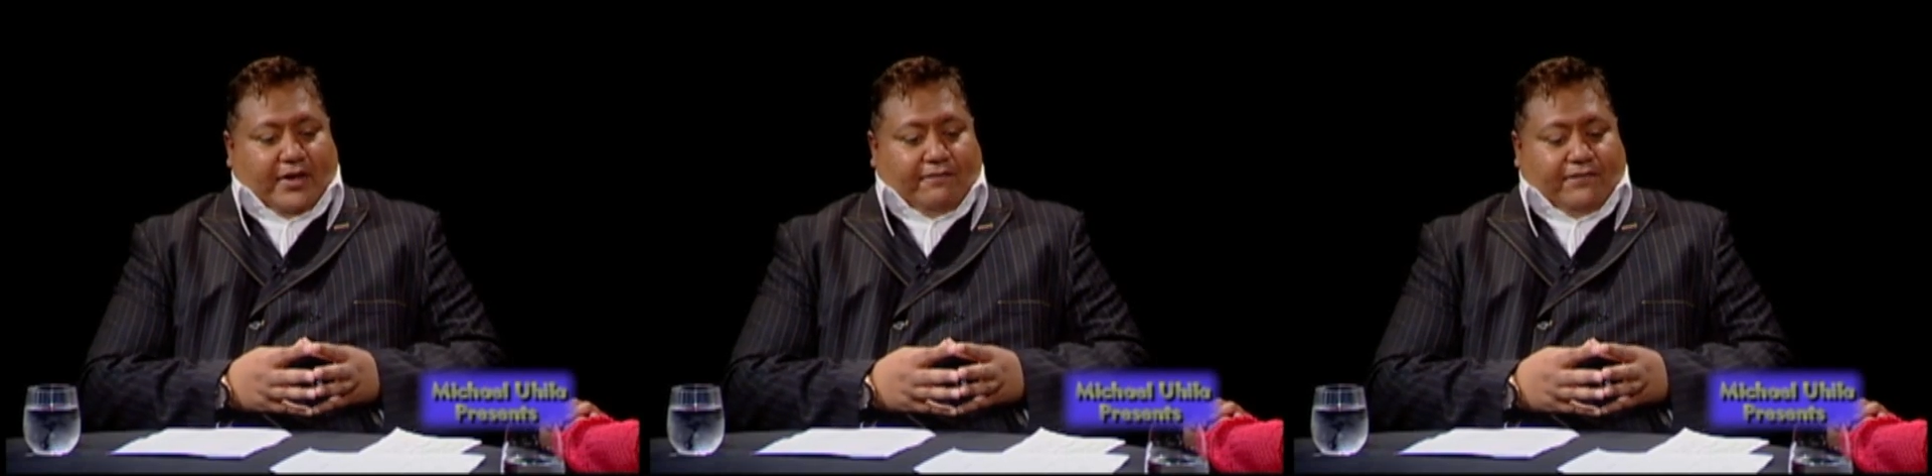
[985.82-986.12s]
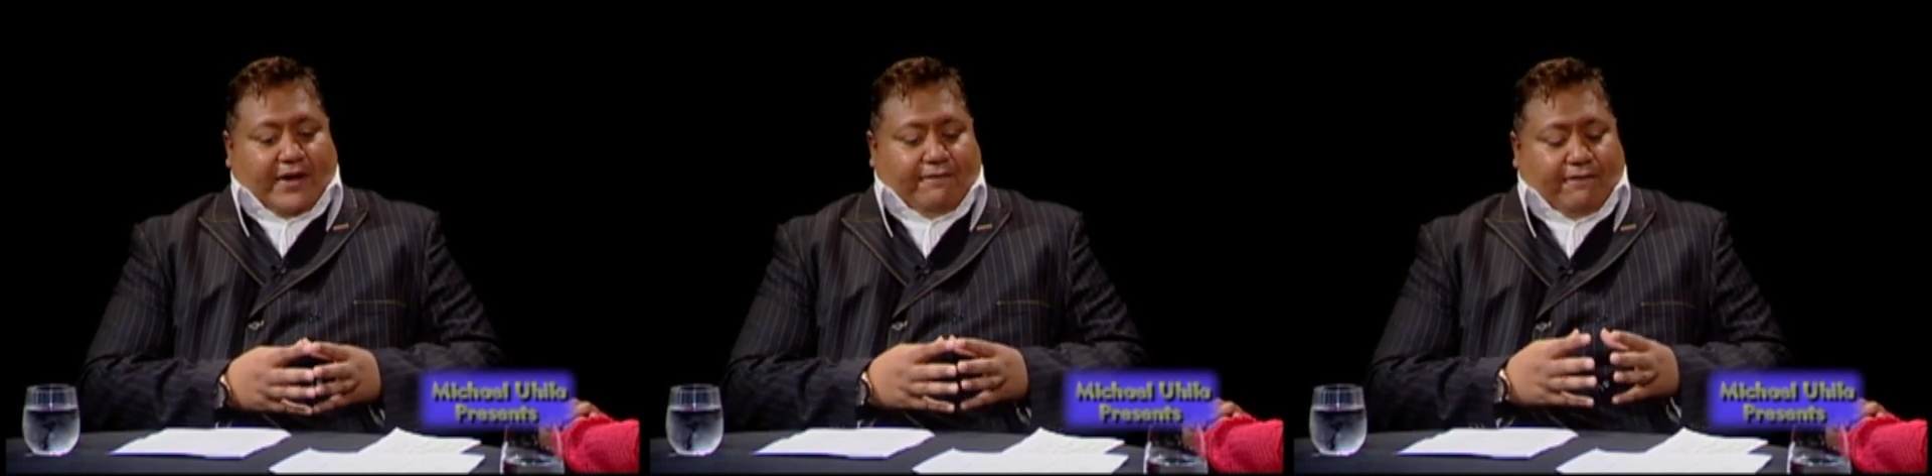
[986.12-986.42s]

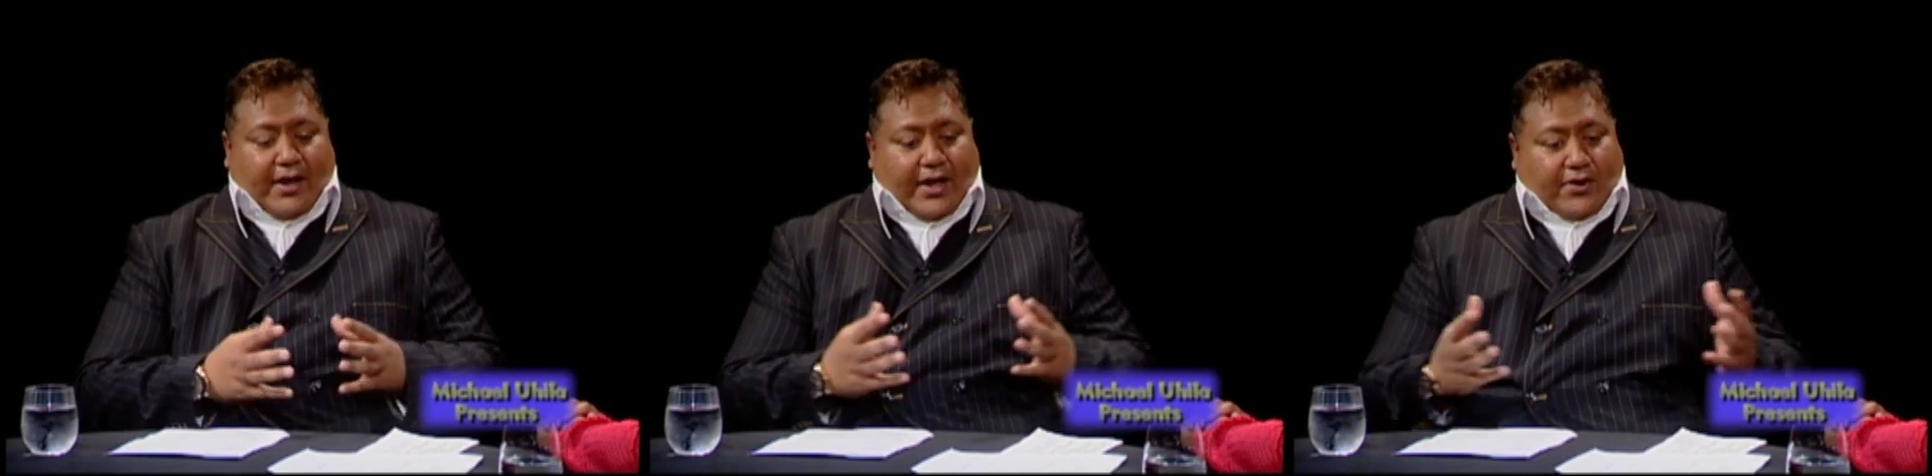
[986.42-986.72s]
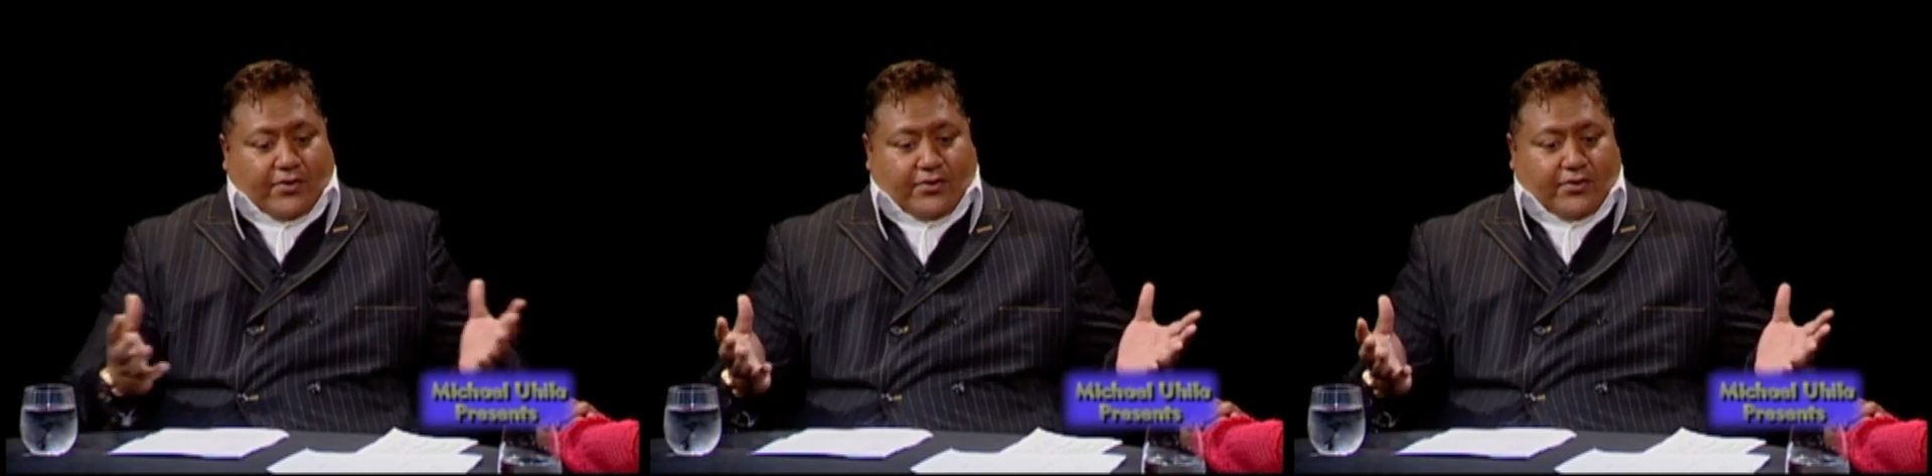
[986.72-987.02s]
if they
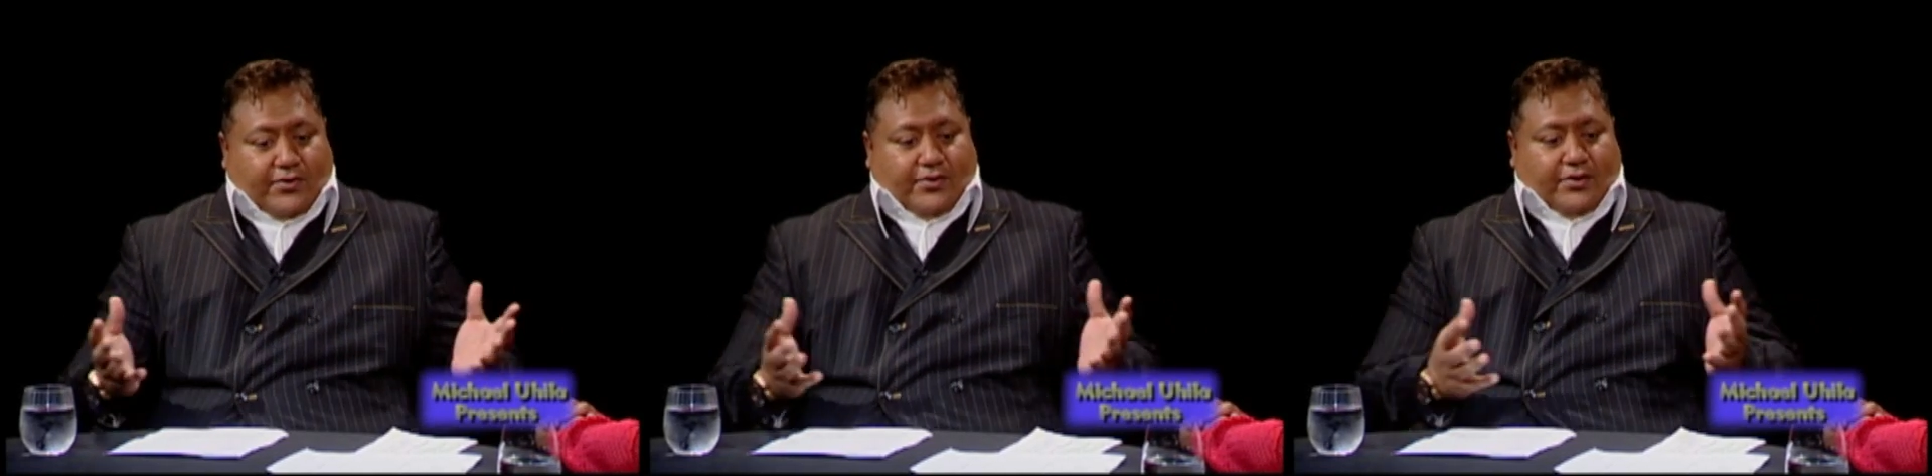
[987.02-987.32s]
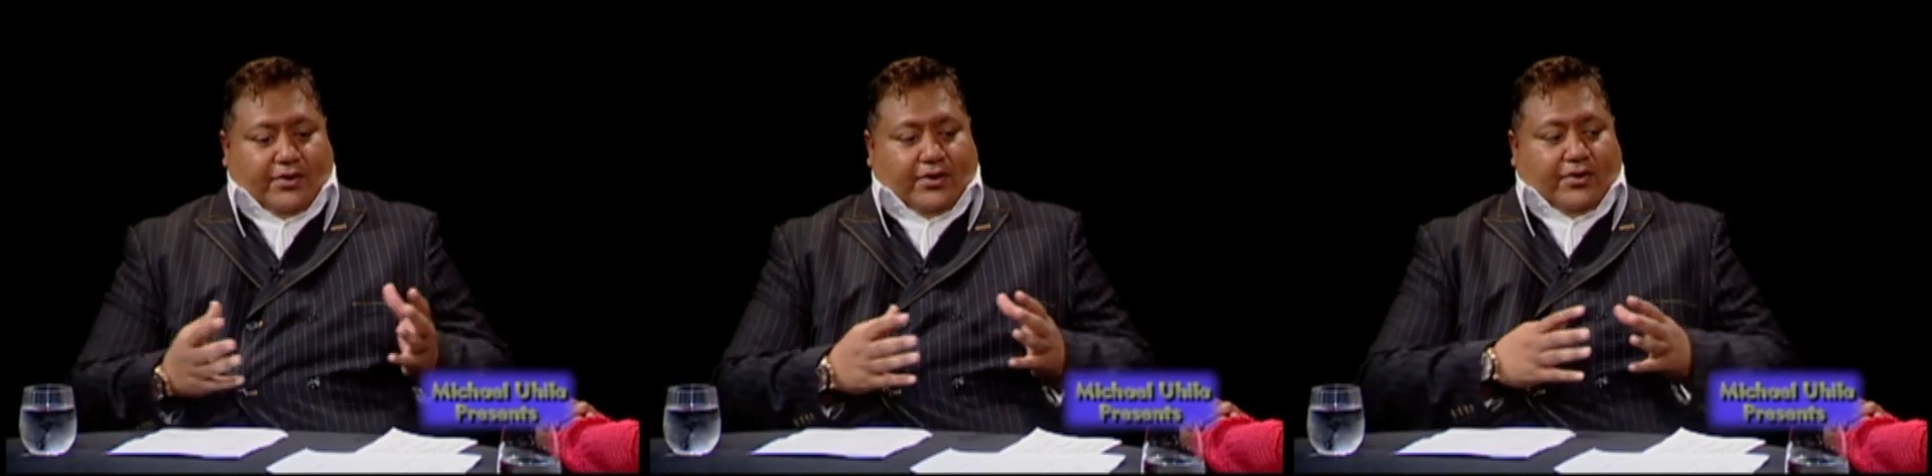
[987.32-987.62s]
fail,
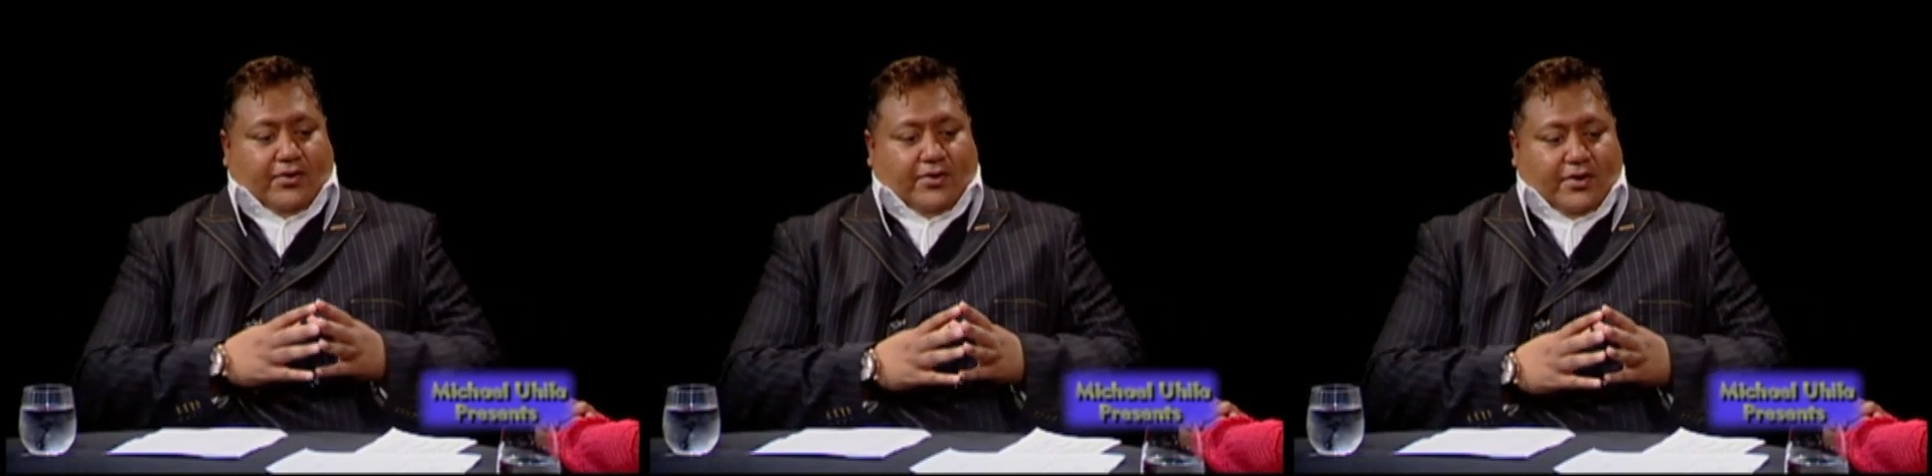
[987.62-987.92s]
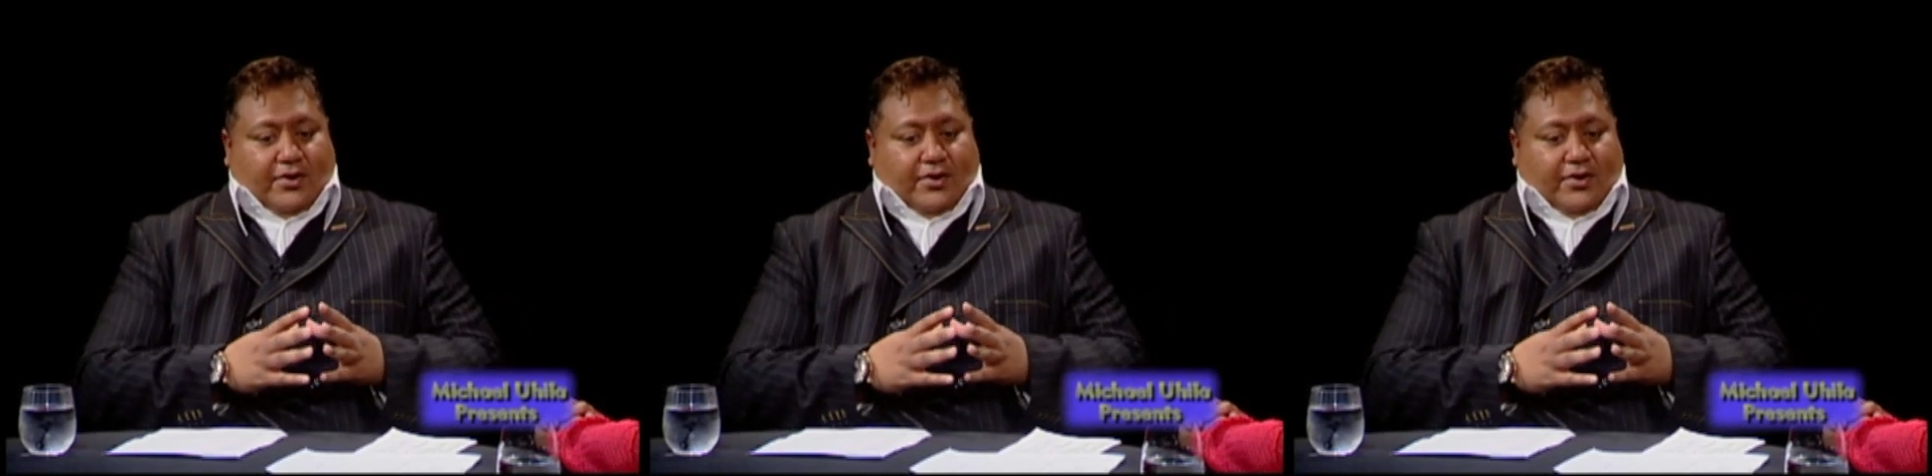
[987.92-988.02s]
you know,